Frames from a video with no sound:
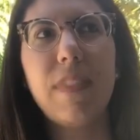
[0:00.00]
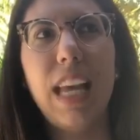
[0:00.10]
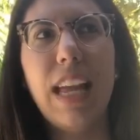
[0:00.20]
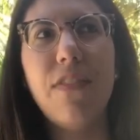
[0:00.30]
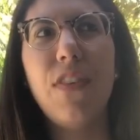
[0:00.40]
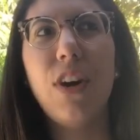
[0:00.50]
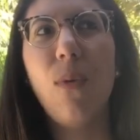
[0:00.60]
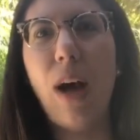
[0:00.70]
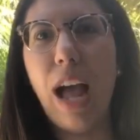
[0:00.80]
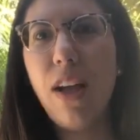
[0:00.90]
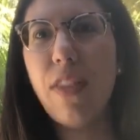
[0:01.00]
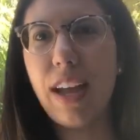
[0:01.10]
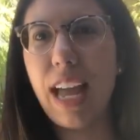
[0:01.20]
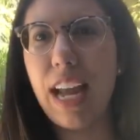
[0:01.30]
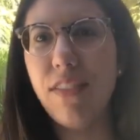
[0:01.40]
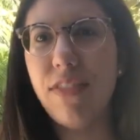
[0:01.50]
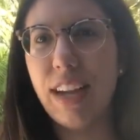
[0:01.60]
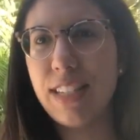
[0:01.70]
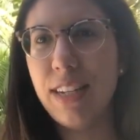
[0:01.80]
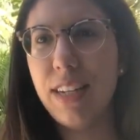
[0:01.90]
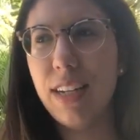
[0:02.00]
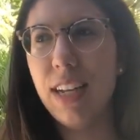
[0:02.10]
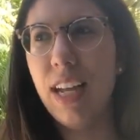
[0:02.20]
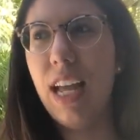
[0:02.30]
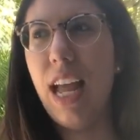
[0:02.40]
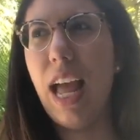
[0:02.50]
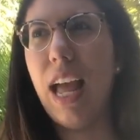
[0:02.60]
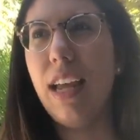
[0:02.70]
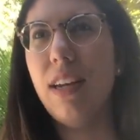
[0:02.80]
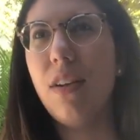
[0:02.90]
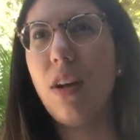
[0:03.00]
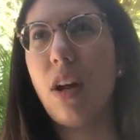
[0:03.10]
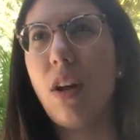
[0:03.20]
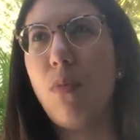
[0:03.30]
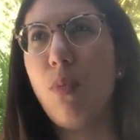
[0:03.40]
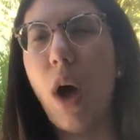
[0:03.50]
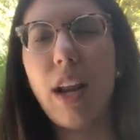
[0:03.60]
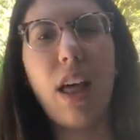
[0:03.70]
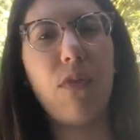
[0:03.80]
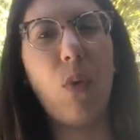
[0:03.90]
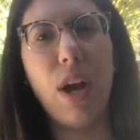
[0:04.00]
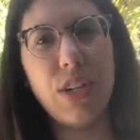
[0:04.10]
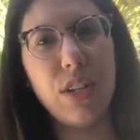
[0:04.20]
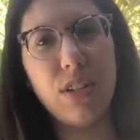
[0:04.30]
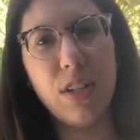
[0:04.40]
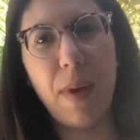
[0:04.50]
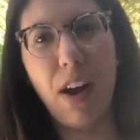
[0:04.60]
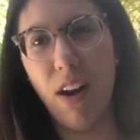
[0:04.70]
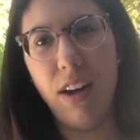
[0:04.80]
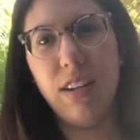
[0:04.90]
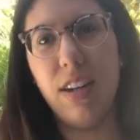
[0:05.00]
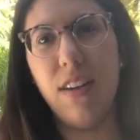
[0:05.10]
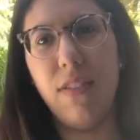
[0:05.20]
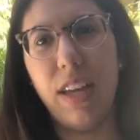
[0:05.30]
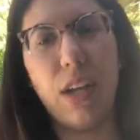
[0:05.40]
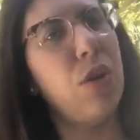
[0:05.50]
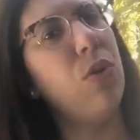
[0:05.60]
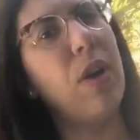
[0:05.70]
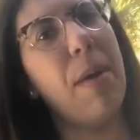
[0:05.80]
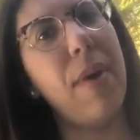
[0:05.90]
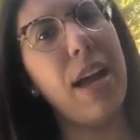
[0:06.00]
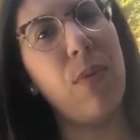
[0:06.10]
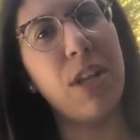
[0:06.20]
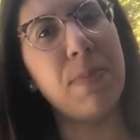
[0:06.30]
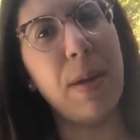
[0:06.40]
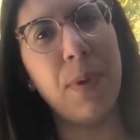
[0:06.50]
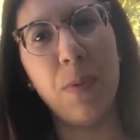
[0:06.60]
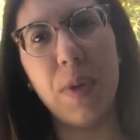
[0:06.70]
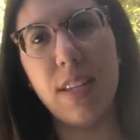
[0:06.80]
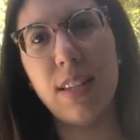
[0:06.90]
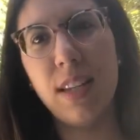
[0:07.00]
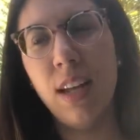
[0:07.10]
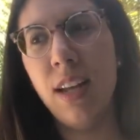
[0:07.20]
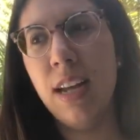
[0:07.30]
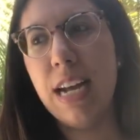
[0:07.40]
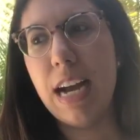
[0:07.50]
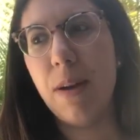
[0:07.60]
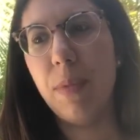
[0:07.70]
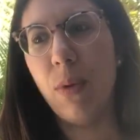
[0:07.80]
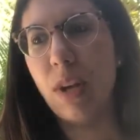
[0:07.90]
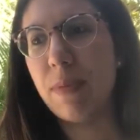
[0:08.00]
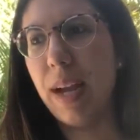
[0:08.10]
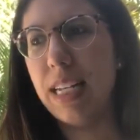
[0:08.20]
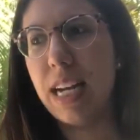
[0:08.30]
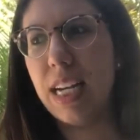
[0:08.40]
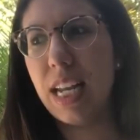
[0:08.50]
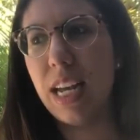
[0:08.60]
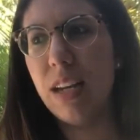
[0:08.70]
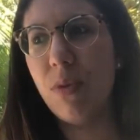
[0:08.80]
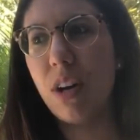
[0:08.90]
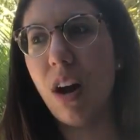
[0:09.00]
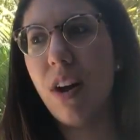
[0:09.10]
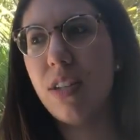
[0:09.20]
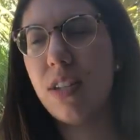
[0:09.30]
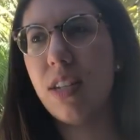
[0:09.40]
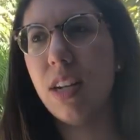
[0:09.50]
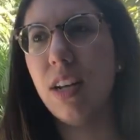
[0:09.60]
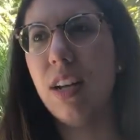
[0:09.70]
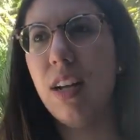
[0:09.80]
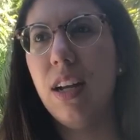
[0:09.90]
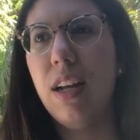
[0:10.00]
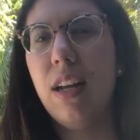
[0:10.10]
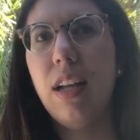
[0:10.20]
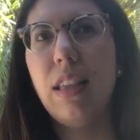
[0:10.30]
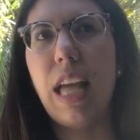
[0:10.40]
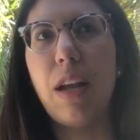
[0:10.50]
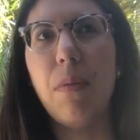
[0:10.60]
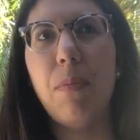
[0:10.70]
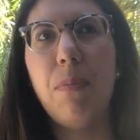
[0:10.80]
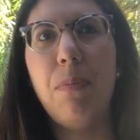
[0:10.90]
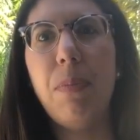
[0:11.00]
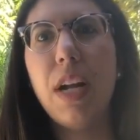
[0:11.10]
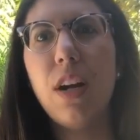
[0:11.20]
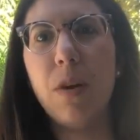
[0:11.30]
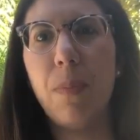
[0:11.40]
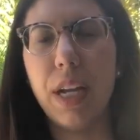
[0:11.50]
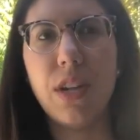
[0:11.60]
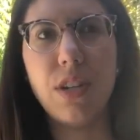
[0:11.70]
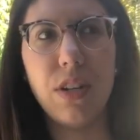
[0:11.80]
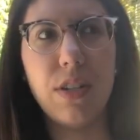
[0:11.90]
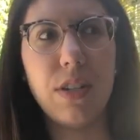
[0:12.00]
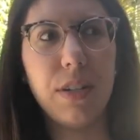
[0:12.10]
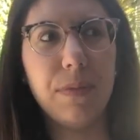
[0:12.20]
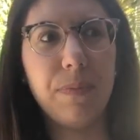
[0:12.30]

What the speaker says: And for a while, that kind of affected and brought a lot of questions to my heart of who am I, what's my purpose, and what's my identity. And in regards to bigger pictures,